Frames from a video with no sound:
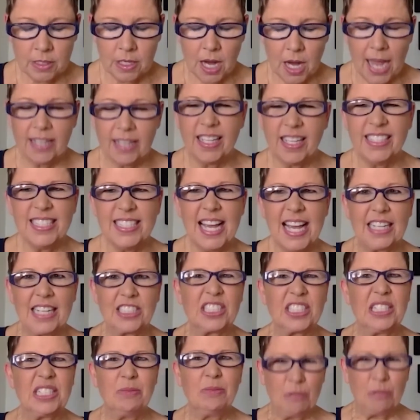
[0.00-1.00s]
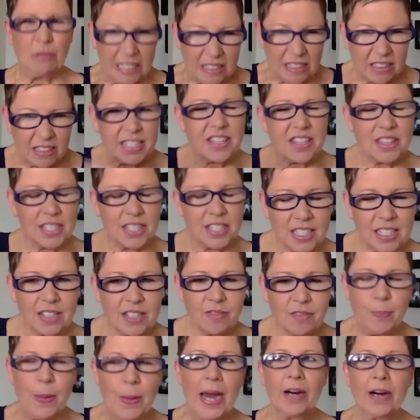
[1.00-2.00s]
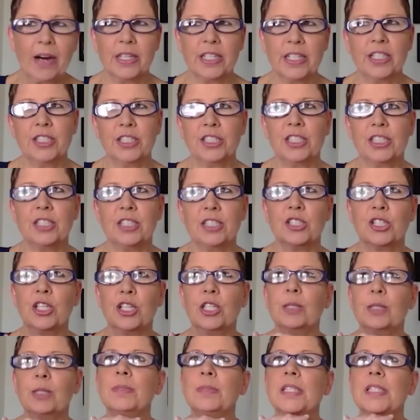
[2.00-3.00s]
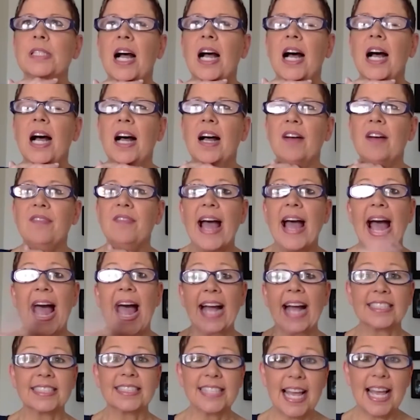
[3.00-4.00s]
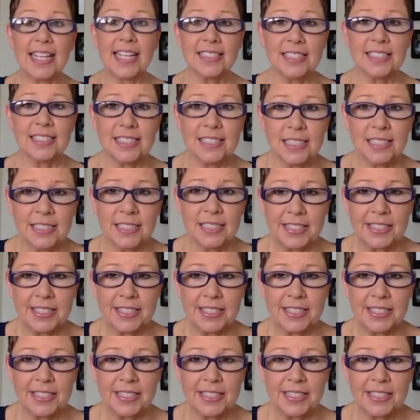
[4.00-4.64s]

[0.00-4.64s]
like to actually really think of barriers in terms of access,